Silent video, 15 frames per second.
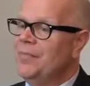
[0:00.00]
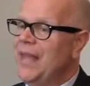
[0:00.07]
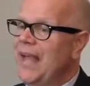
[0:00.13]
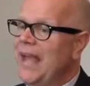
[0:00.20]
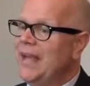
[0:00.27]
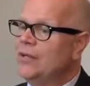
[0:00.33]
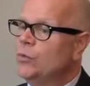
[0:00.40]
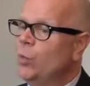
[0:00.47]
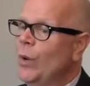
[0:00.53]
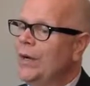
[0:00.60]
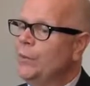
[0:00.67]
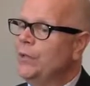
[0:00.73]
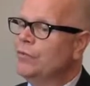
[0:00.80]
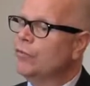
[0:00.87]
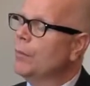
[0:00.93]
And
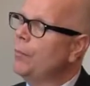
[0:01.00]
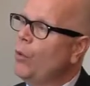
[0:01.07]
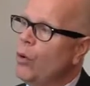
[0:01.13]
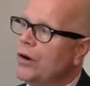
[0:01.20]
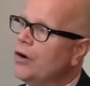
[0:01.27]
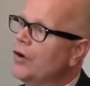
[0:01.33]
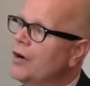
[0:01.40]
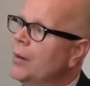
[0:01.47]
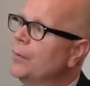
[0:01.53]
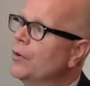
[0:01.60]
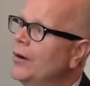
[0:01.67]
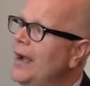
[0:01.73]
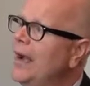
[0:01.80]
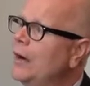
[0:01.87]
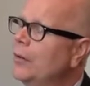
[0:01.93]
when we report our
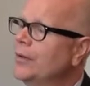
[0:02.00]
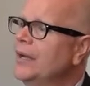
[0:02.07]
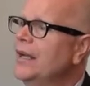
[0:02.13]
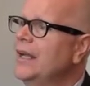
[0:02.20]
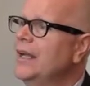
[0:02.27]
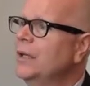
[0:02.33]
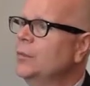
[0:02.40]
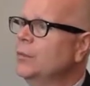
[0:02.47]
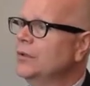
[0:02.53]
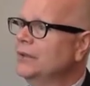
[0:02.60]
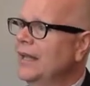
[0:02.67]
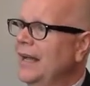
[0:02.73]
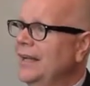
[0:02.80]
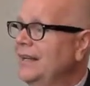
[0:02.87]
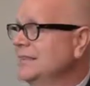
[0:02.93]
number out, it will
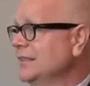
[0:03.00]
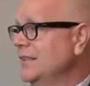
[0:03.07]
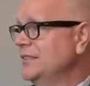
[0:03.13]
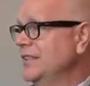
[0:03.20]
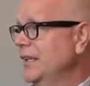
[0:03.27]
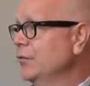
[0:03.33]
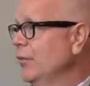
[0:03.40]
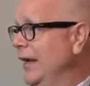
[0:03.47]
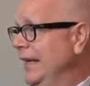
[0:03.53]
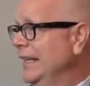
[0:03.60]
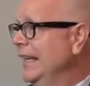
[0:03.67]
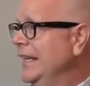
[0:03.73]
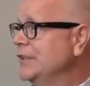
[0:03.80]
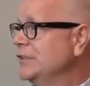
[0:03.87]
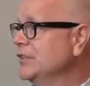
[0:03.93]
let, as I've said,
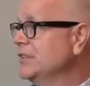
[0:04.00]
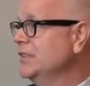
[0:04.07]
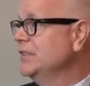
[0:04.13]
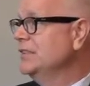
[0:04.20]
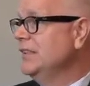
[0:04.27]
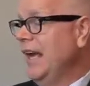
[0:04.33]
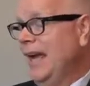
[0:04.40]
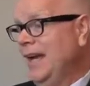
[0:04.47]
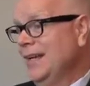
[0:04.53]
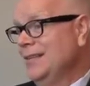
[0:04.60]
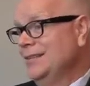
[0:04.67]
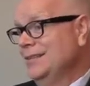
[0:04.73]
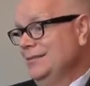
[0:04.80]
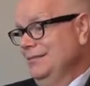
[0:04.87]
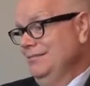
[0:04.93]
rating agencies
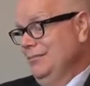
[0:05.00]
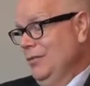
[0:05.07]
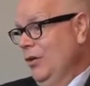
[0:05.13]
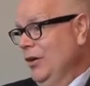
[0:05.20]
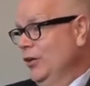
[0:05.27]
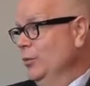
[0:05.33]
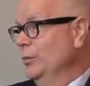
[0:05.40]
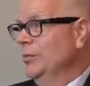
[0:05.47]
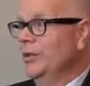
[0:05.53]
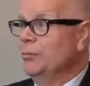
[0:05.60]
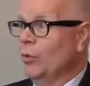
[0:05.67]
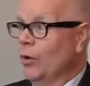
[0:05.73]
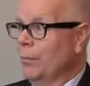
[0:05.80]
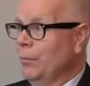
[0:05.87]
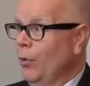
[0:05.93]
and arguably
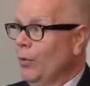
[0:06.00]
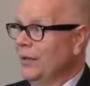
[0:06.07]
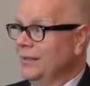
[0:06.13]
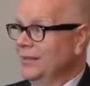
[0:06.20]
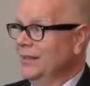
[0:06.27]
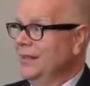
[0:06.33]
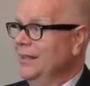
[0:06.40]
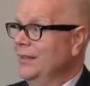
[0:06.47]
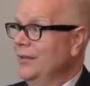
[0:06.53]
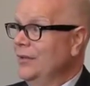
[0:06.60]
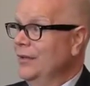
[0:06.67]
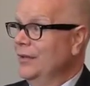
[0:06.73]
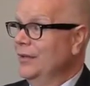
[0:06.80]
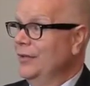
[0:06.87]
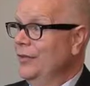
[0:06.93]
more importantly,
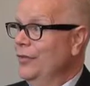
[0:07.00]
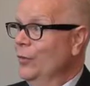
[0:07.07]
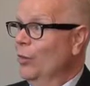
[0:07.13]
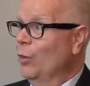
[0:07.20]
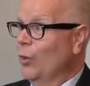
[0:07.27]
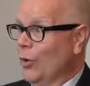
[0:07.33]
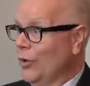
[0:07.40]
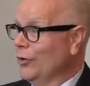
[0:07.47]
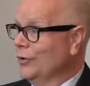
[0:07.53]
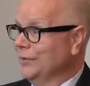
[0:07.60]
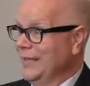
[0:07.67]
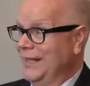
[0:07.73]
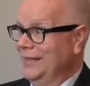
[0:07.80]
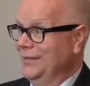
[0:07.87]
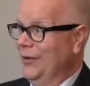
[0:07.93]
the
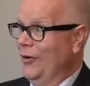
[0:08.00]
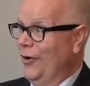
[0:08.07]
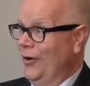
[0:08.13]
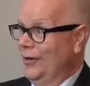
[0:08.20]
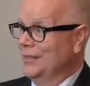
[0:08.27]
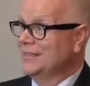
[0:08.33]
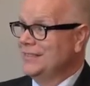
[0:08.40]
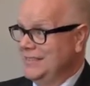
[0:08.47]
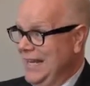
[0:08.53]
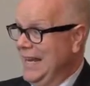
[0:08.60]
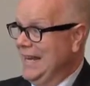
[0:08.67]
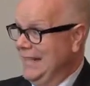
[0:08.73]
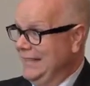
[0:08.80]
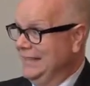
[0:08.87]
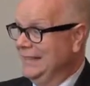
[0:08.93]
world and our
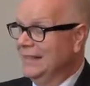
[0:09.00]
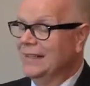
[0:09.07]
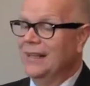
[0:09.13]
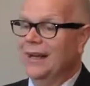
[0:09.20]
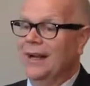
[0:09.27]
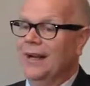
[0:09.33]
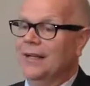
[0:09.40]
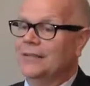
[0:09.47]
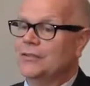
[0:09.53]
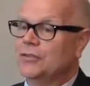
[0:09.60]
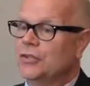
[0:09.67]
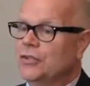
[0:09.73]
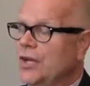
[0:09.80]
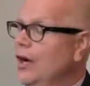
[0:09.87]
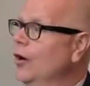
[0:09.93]
state
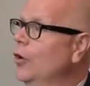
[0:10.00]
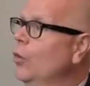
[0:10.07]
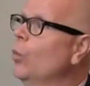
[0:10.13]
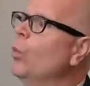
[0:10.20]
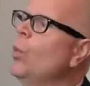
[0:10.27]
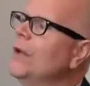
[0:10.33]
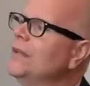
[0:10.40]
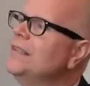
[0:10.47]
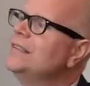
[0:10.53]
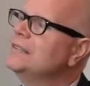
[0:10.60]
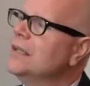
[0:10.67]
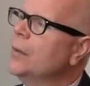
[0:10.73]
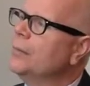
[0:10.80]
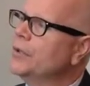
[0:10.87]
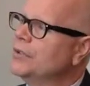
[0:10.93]
to know what these
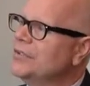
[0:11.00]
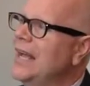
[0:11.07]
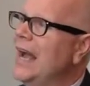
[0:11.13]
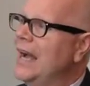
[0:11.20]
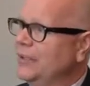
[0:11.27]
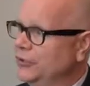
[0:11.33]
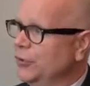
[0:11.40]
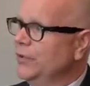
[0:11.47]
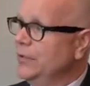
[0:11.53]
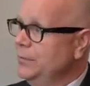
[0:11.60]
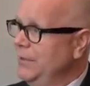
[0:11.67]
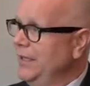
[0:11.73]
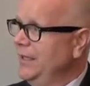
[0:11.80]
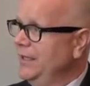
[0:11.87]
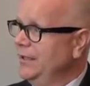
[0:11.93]
numbers actually
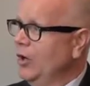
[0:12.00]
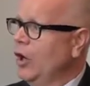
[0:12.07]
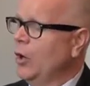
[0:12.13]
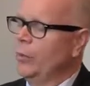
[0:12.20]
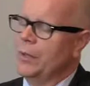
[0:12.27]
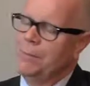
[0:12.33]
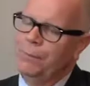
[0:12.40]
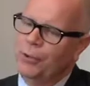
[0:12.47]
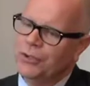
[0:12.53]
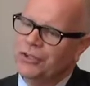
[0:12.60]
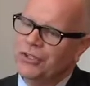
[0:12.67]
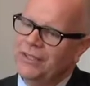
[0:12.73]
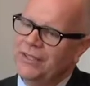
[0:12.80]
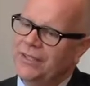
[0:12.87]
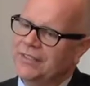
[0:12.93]
mean. Are we
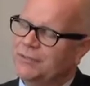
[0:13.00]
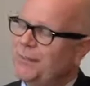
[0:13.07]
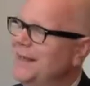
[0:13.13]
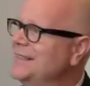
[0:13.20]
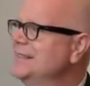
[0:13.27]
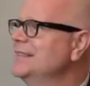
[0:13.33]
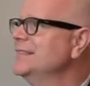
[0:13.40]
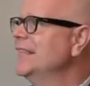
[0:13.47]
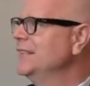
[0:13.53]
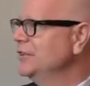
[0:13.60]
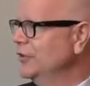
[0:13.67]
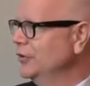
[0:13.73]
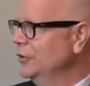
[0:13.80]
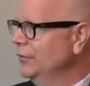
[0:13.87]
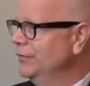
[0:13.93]
pushing expenses
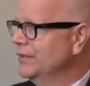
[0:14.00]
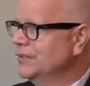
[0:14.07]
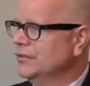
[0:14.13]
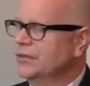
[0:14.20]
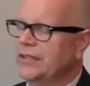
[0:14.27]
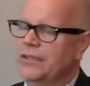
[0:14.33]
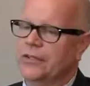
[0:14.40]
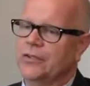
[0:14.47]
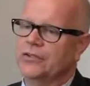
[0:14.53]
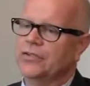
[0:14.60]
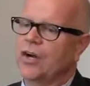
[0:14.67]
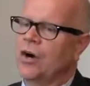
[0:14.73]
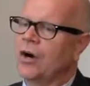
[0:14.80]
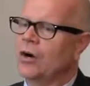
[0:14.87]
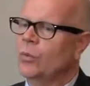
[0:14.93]
into new fiscal years?
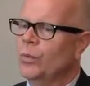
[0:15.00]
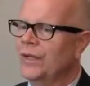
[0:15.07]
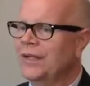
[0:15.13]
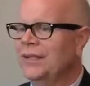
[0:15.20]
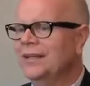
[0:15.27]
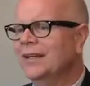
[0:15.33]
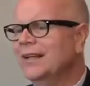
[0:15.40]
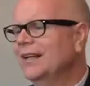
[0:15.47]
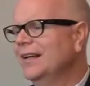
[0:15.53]
Are we